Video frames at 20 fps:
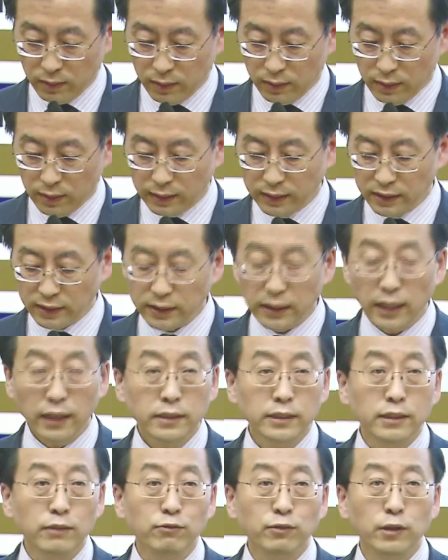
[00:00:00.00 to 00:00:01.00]
And
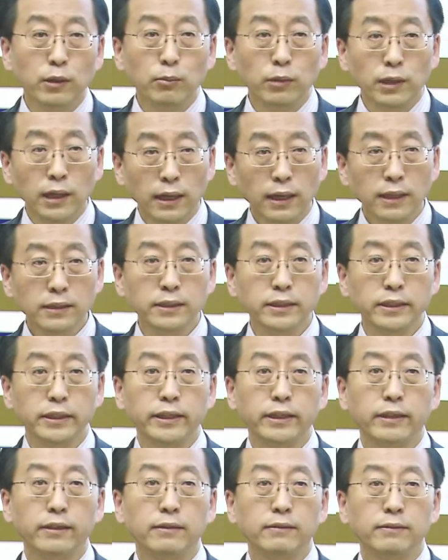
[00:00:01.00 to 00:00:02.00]
starting from last
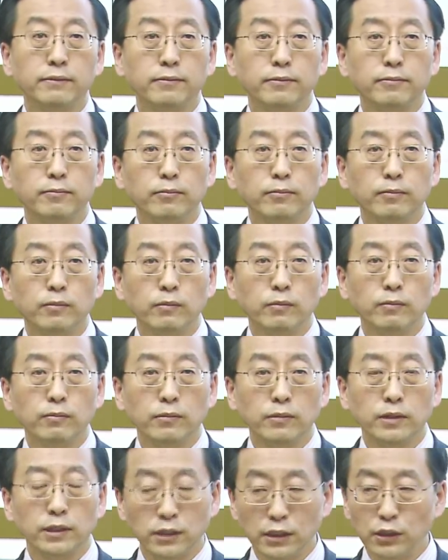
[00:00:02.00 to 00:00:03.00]
year,
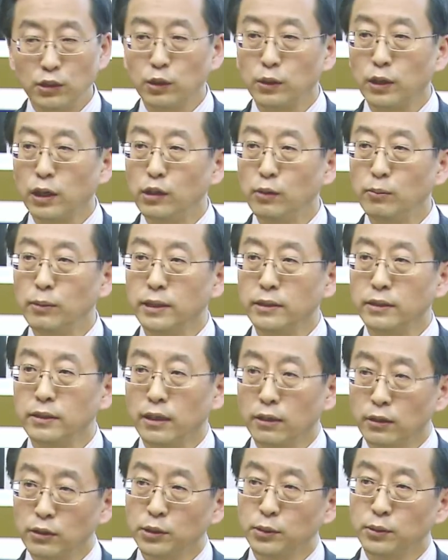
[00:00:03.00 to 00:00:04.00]
the central government
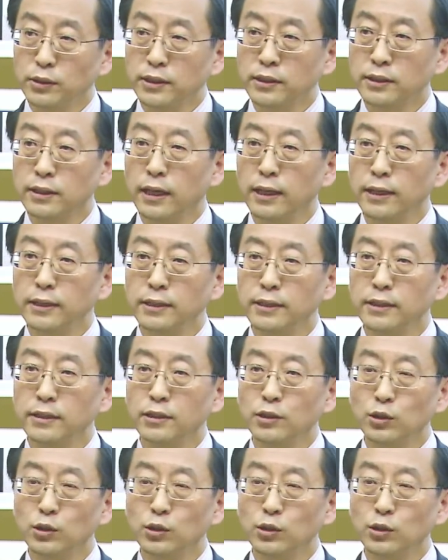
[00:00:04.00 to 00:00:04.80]
also decided